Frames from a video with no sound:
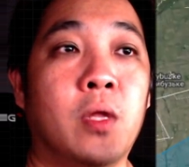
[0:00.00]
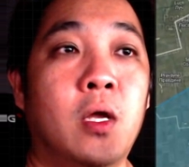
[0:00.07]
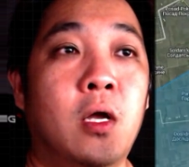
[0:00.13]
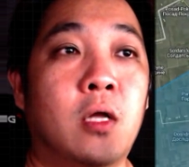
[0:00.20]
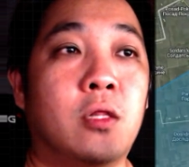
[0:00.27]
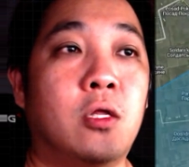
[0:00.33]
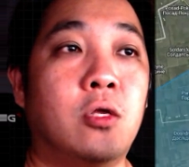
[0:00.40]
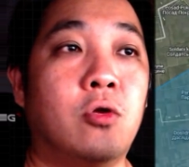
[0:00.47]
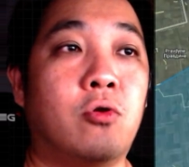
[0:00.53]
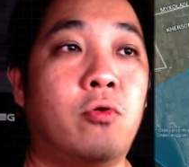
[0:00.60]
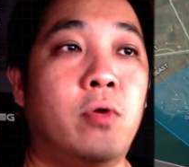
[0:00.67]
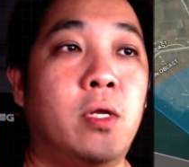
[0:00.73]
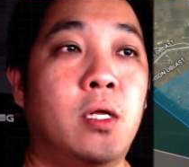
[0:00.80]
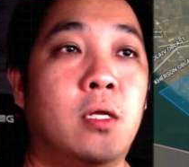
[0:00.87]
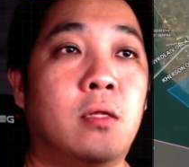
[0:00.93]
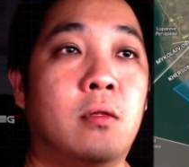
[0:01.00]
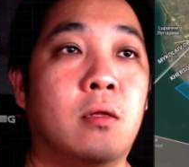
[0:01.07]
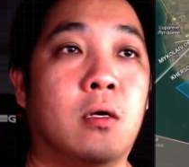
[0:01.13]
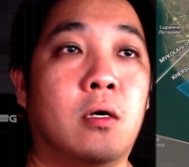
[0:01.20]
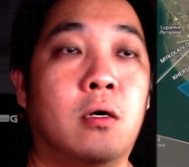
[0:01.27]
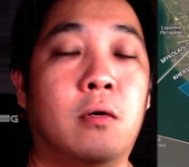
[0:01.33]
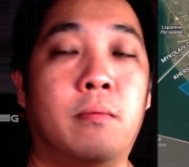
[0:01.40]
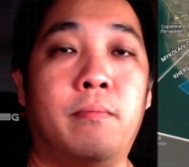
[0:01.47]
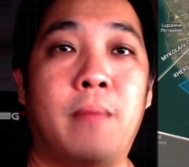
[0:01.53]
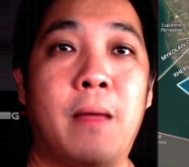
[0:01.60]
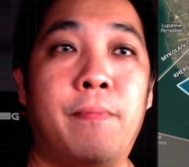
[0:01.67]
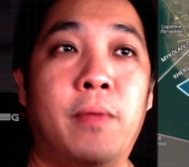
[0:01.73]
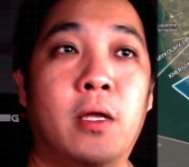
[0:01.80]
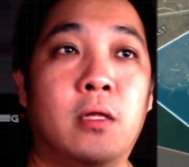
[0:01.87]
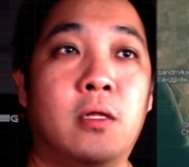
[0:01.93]
Ukrainian
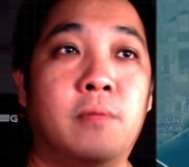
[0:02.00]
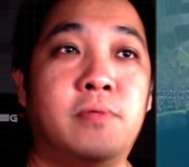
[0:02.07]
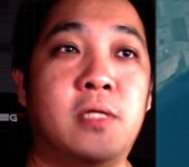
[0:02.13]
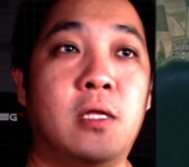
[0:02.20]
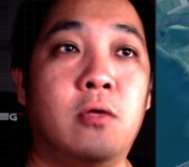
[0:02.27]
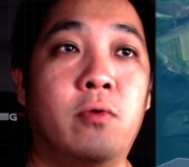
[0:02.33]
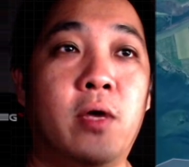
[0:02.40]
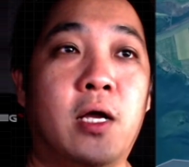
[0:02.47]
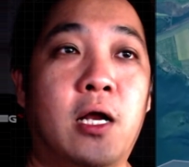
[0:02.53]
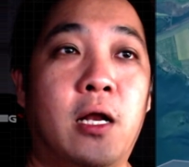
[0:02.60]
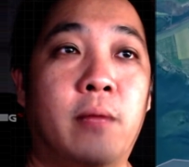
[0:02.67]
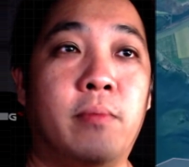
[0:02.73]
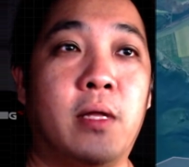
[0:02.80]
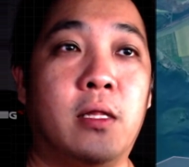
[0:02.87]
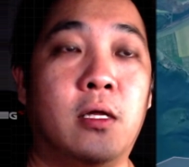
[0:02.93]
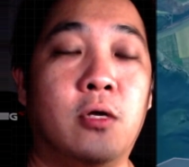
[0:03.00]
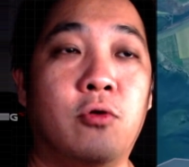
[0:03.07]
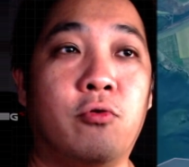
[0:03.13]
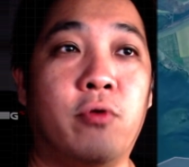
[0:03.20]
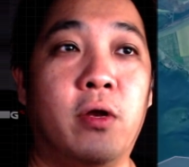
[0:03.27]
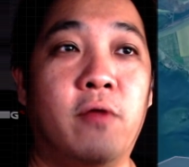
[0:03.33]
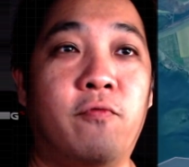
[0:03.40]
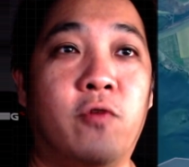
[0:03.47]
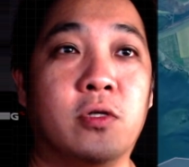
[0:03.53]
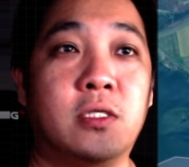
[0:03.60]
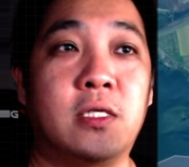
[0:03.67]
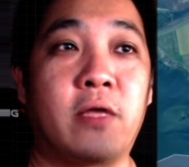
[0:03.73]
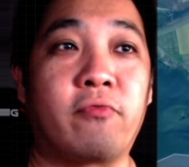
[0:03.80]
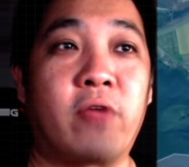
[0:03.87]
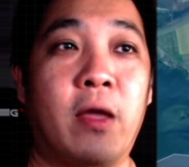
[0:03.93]
mapping, Deep State UA claimed that the Ukrainian forces
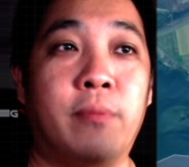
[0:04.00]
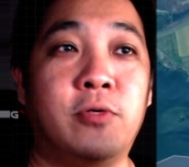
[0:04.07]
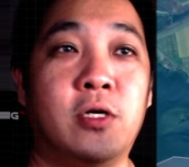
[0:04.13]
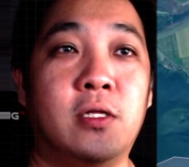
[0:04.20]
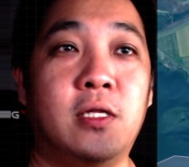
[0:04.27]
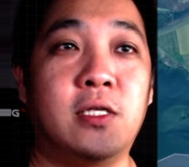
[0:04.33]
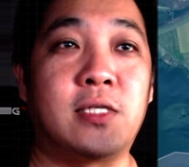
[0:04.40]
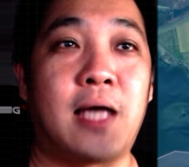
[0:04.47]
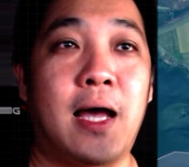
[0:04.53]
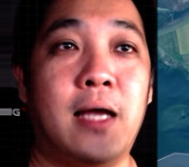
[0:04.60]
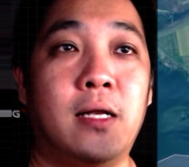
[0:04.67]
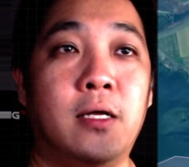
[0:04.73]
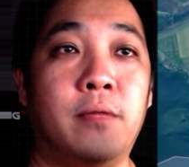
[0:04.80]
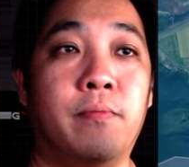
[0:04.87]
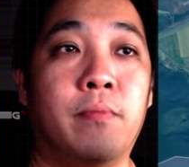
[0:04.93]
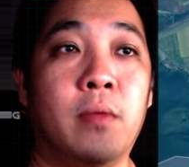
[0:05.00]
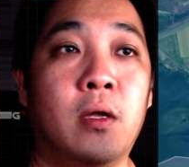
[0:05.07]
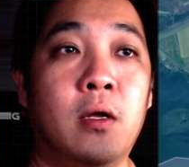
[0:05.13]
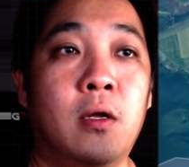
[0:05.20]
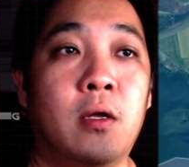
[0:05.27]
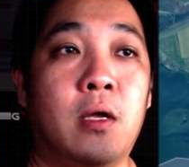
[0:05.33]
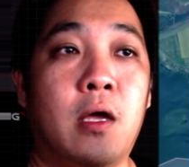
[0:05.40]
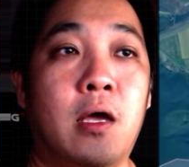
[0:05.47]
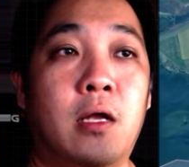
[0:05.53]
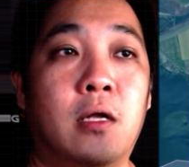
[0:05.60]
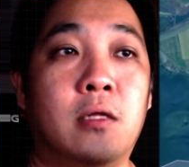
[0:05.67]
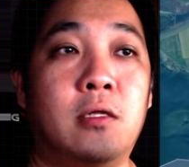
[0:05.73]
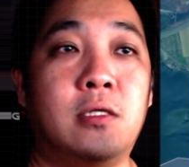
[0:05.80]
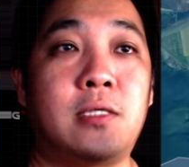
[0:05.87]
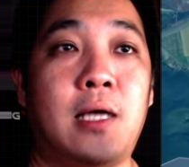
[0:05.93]
have captured this island.
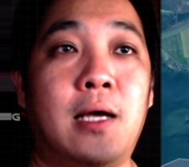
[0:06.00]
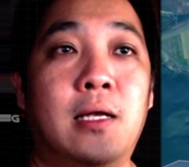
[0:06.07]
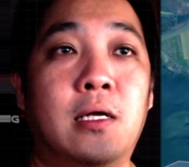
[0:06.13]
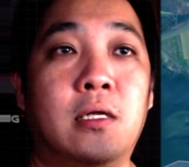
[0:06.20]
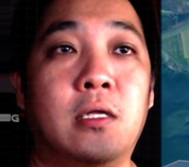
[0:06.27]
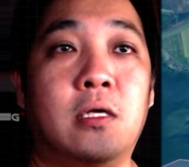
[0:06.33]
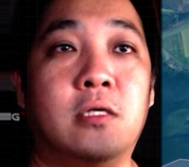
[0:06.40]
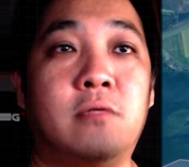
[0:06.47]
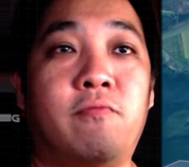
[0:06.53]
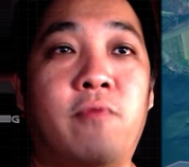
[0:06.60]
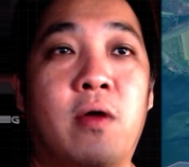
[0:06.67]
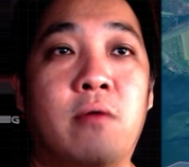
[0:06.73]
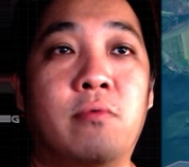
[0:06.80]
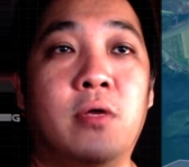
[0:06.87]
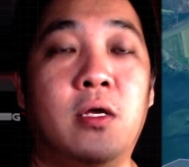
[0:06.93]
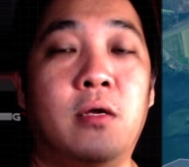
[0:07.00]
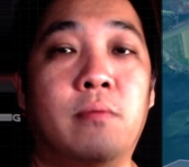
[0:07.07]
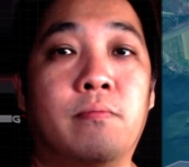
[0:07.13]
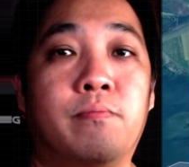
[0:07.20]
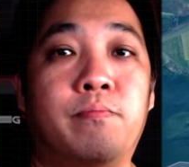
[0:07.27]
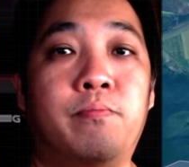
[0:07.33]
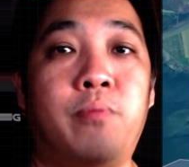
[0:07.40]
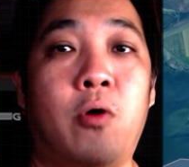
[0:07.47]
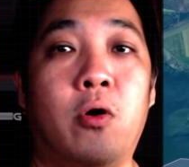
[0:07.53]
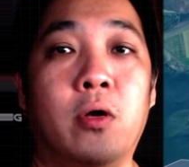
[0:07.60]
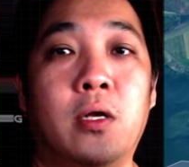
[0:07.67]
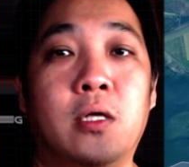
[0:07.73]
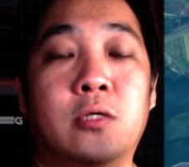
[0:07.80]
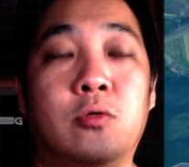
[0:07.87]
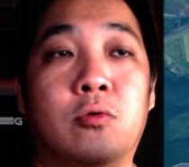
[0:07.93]
And this island is very
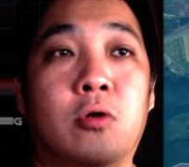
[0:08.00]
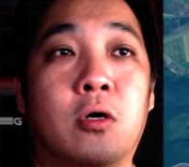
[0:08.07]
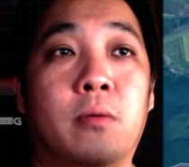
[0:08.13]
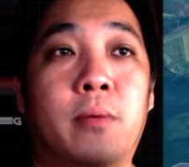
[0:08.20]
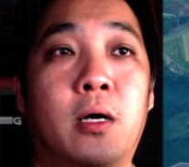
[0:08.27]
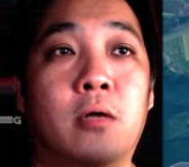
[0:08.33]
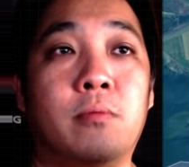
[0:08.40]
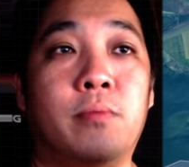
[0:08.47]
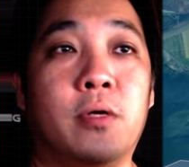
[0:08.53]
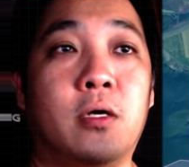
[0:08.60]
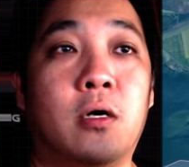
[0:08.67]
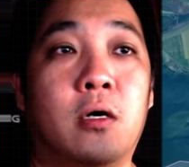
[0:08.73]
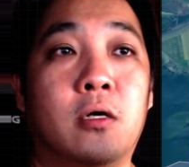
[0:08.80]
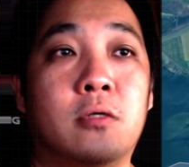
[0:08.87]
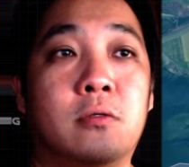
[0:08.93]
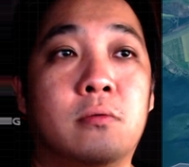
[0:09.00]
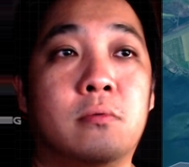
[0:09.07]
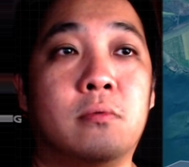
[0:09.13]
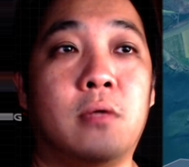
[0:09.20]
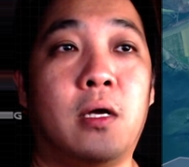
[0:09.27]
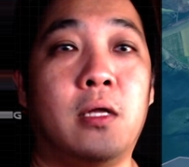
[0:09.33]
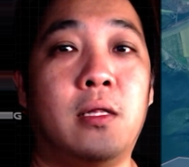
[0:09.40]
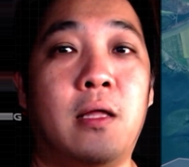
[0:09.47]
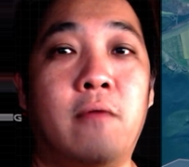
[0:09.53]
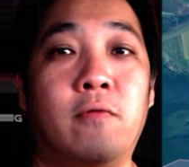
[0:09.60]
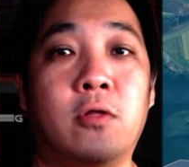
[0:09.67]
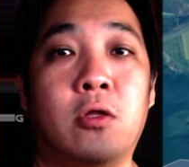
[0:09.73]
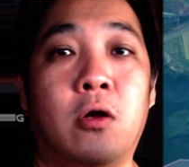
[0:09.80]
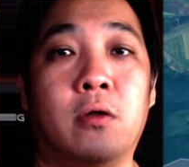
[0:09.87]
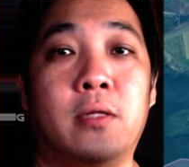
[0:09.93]
pointless to talk about because I never
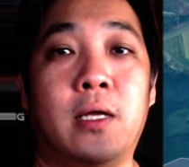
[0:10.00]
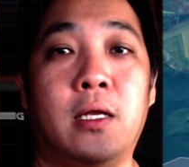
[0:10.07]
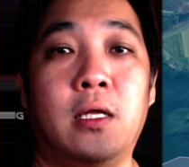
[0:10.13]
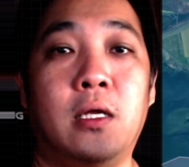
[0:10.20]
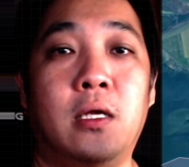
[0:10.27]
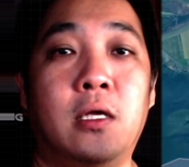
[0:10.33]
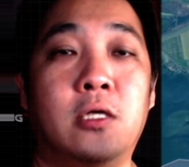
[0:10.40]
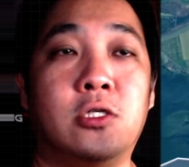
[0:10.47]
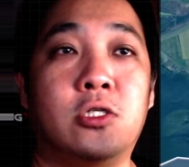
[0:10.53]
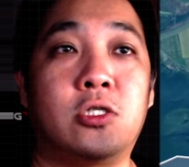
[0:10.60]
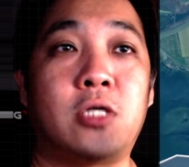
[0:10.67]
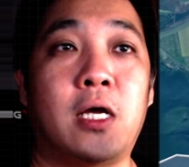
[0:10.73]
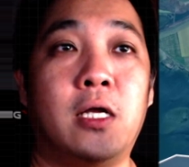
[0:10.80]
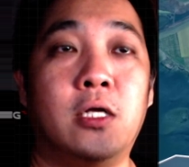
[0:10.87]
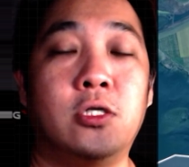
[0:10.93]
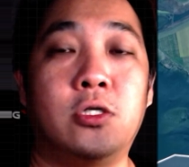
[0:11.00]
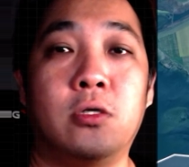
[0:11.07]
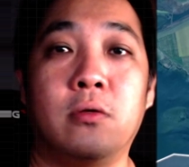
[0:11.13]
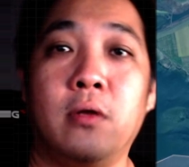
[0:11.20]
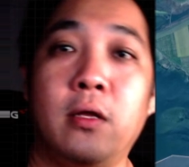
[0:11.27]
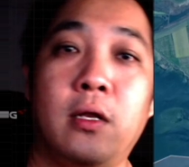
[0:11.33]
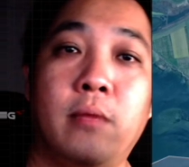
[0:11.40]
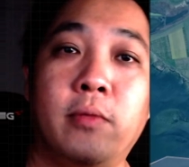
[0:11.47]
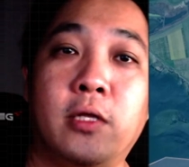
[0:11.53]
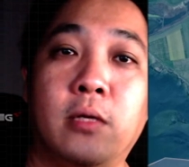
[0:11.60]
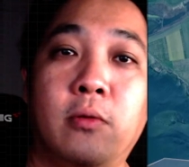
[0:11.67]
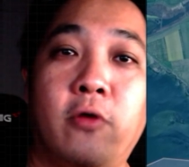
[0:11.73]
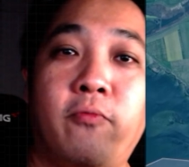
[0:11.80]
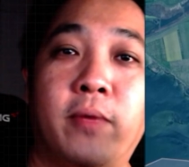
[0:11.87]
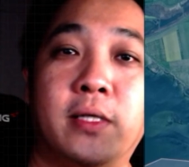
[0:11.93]
thought that it is challenged. Let me turn
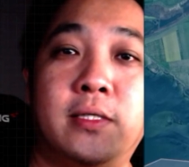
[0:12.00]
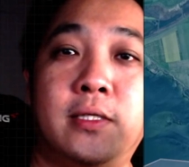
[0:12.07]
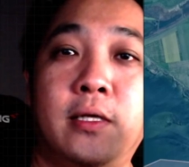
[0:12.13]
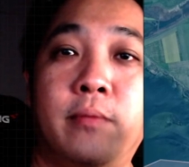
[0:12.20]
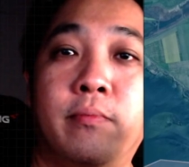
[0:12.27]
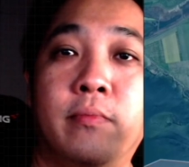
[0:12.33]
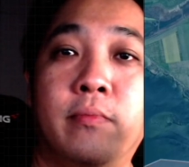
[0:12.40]
off my Steam.